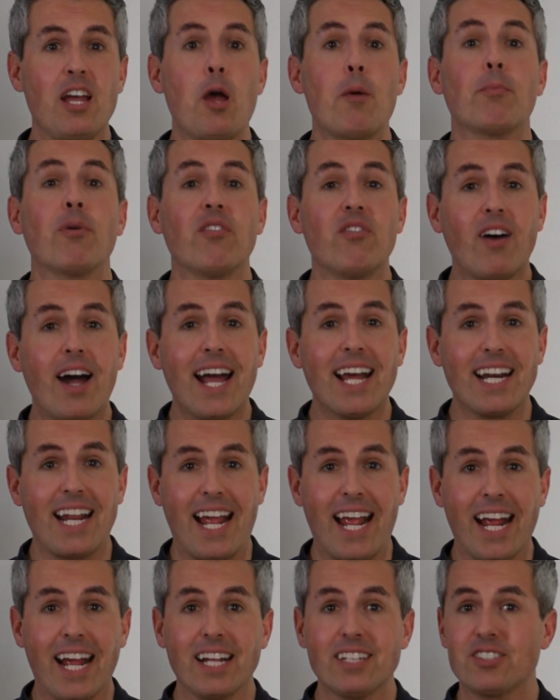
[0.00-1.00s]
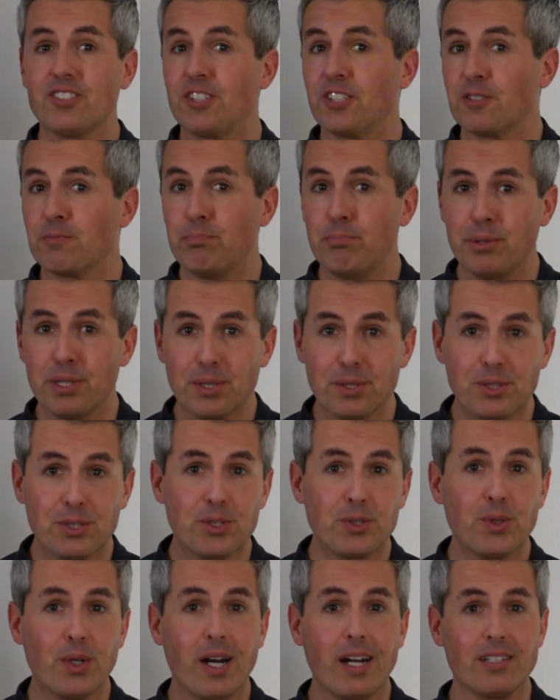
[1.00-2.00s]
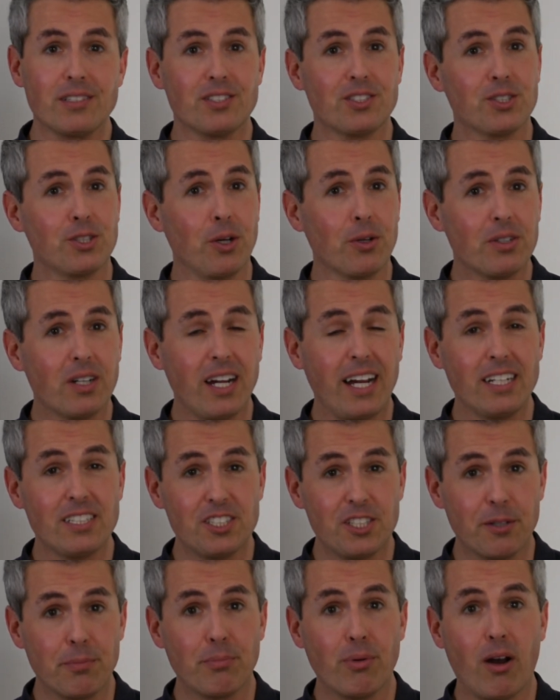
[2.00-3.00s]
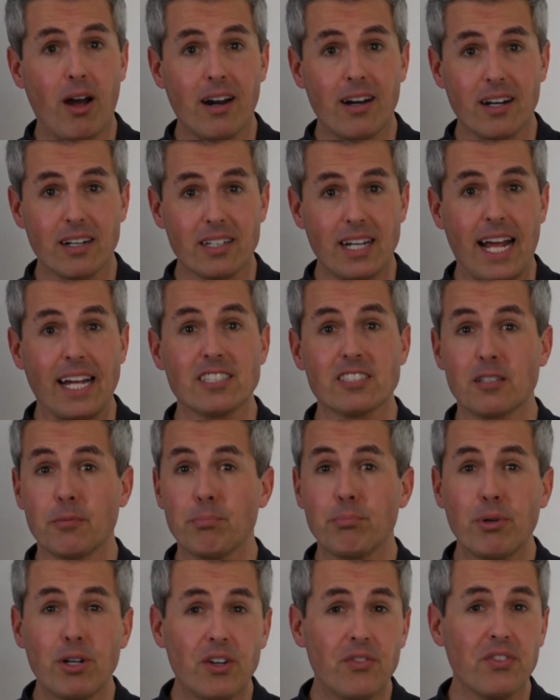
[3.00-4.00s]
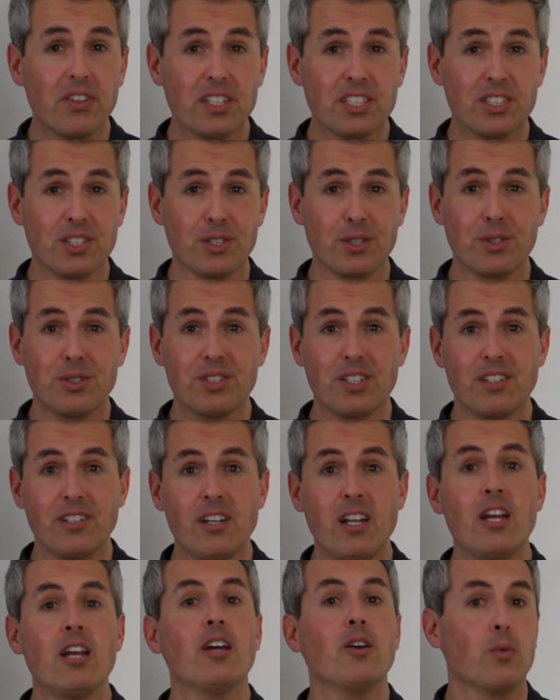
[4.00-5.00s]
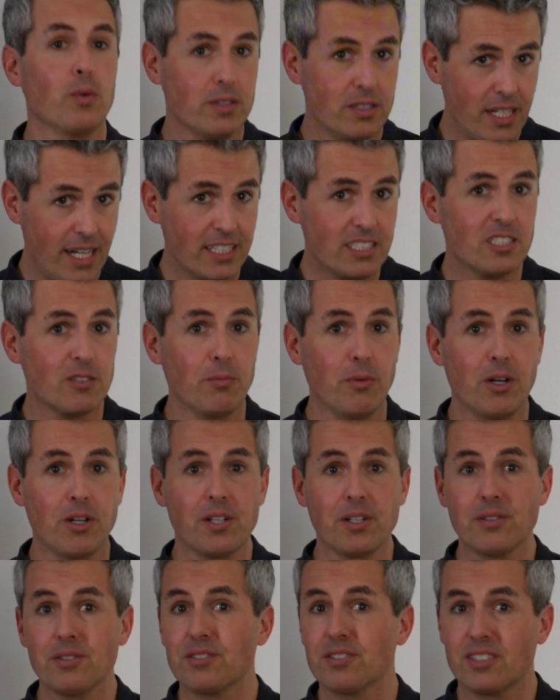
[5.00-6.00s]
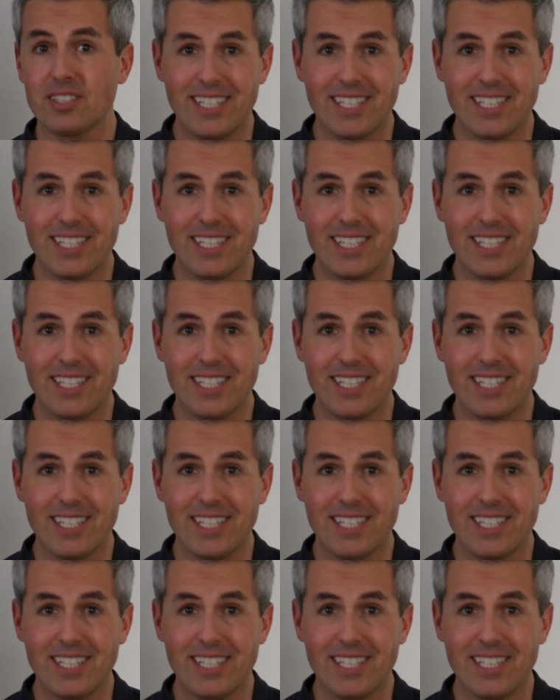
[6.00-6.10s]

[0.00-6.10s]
Provide answers, build trust, showcase your product as the perfect solution with testimonials,